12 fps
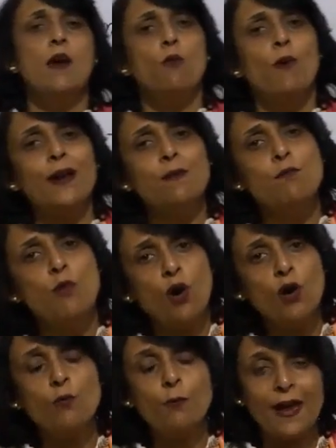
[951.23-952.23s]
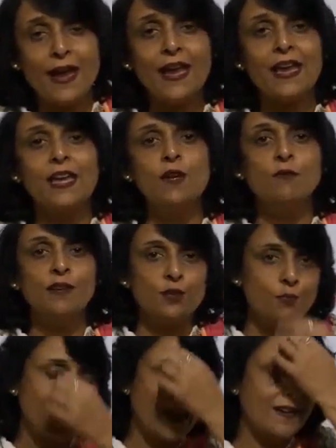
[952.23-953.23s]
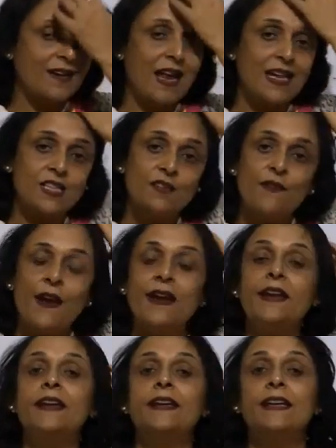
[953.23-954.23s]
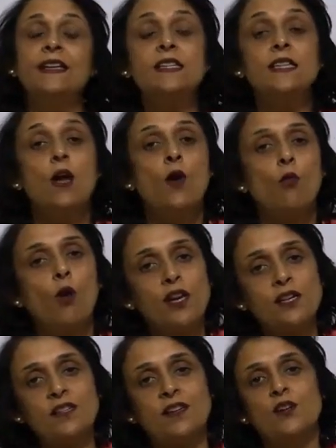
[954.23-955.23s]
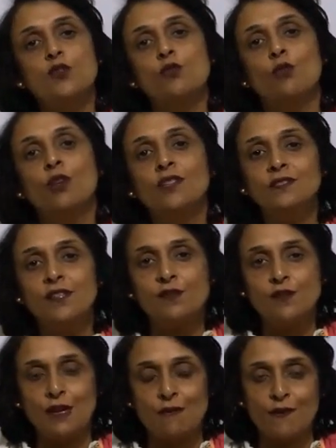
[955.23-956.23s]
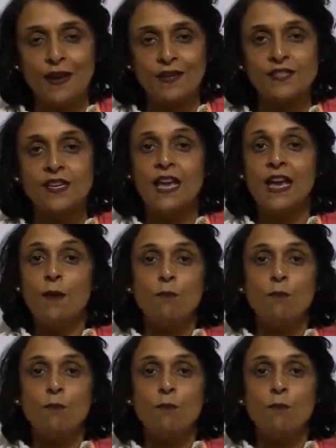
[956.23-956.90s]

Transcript: One more way in which we can classify it is what is controlling this reflex.